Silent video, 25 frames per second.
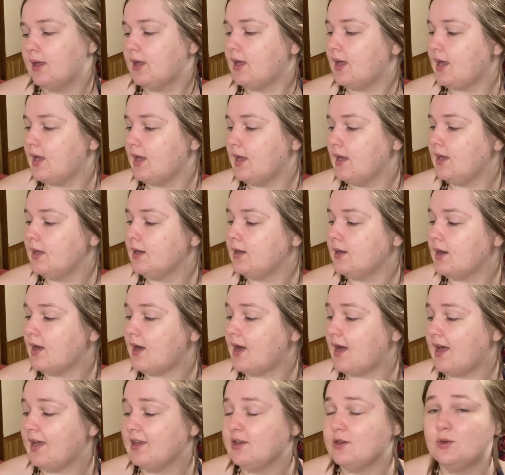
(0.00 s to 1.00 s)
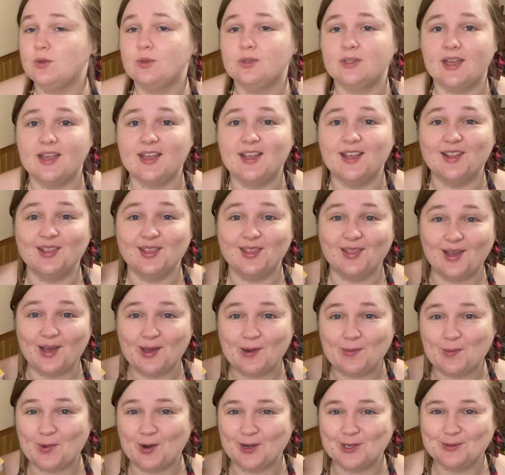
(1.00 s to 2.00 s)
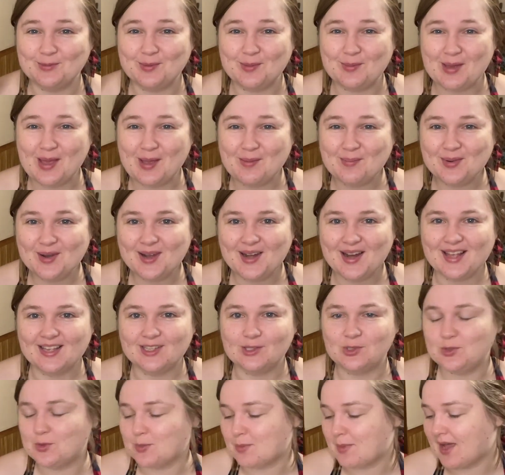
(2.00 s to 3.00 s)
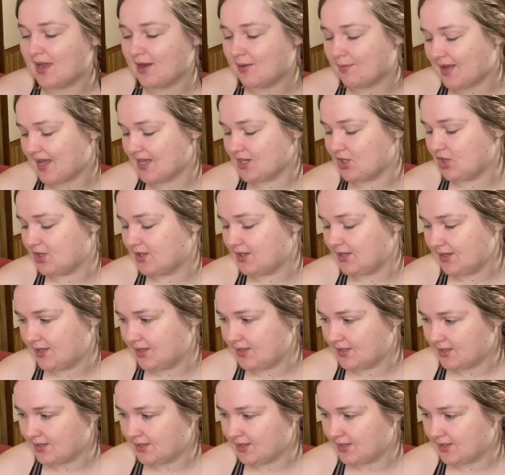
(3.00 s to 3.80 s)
and I use a lot of parchment paper, as you might imagine.